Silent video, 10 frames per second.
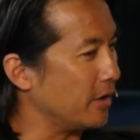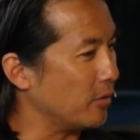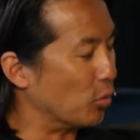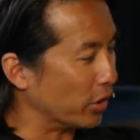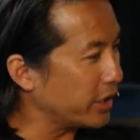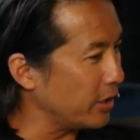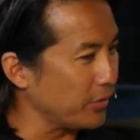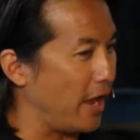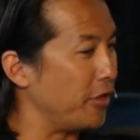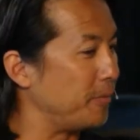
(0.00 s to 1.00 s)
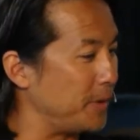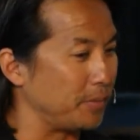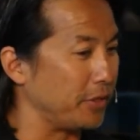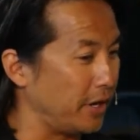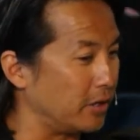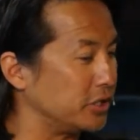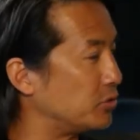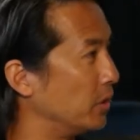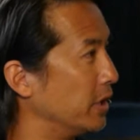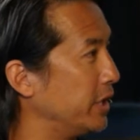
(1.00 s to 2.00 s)
working with other people that are
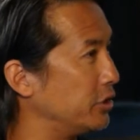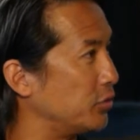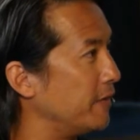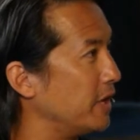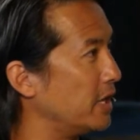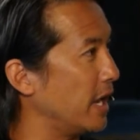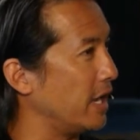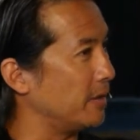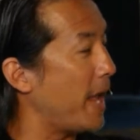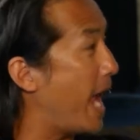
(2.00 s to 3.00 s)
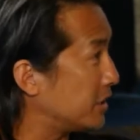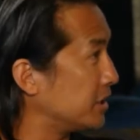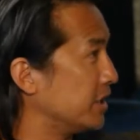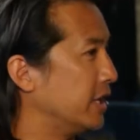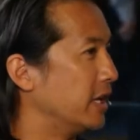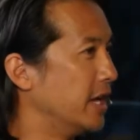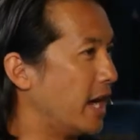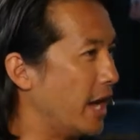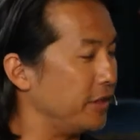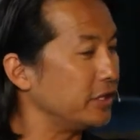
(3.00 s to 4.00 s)
just really driven and passionate,
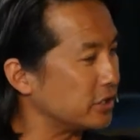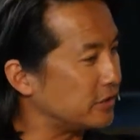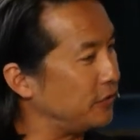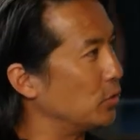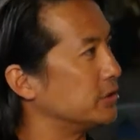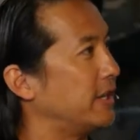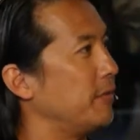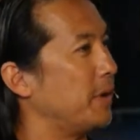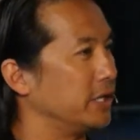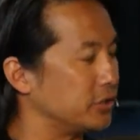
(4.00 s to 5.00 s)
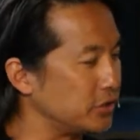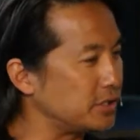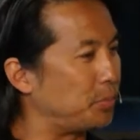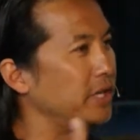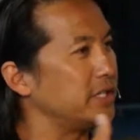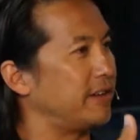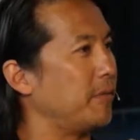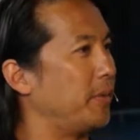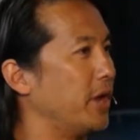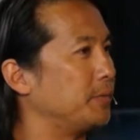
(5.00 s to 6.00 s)
I think just fuels everybody. So it just brings
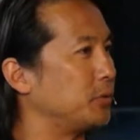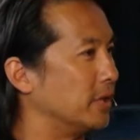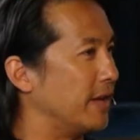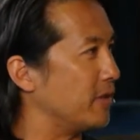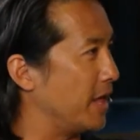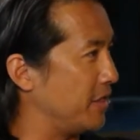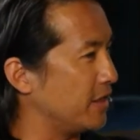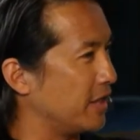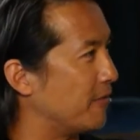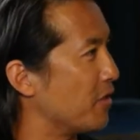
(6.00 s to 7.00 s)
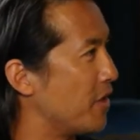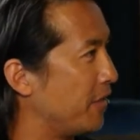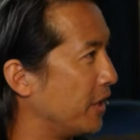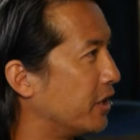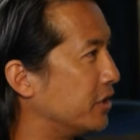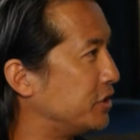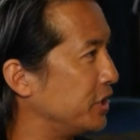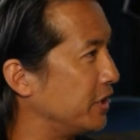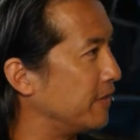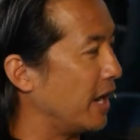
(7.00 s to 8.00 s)
everybody up to a level I think they never thought they could
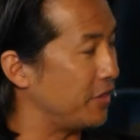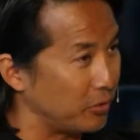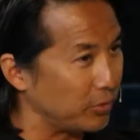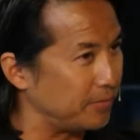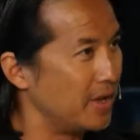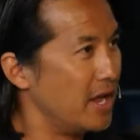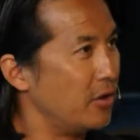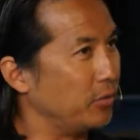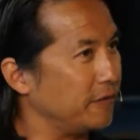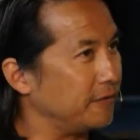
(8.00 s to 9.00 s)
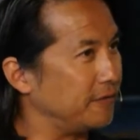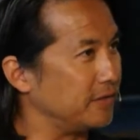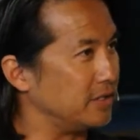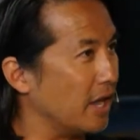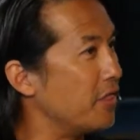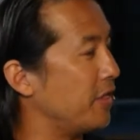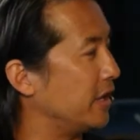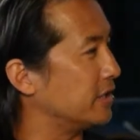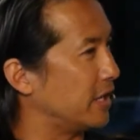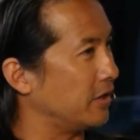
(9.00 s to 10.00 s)
achieve. And I think we've done
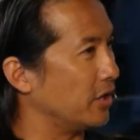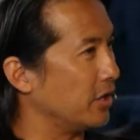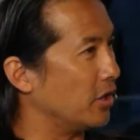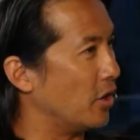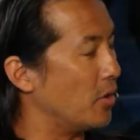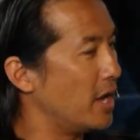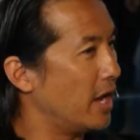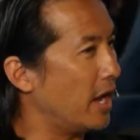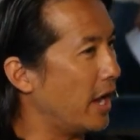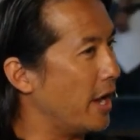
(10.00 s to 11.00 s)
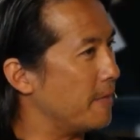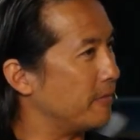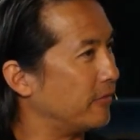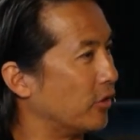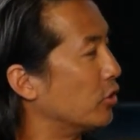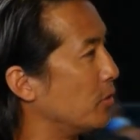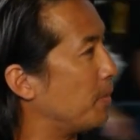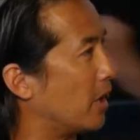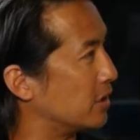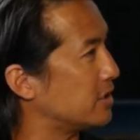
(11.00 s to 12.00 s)
things that, for a
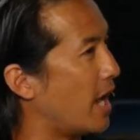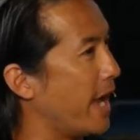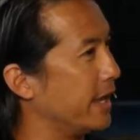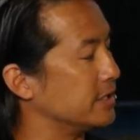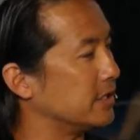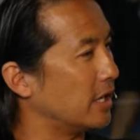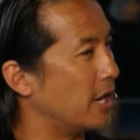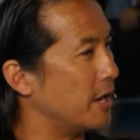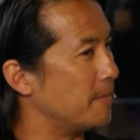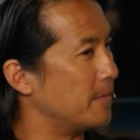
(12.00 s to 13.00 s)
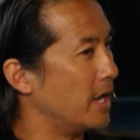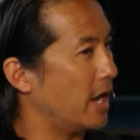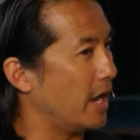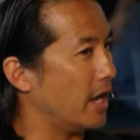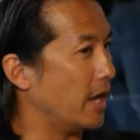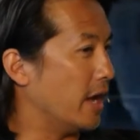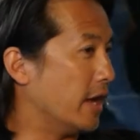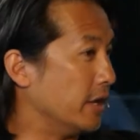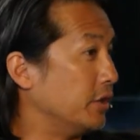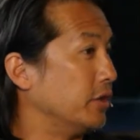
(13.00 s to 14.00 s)
group our size,
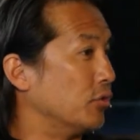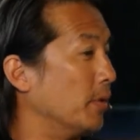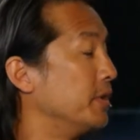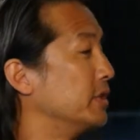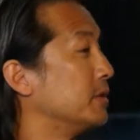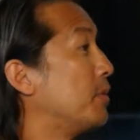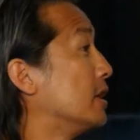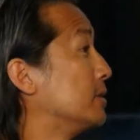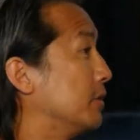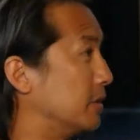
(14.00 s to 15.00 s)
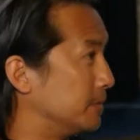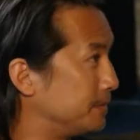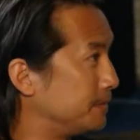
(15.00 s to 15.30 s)
normally isn't possible.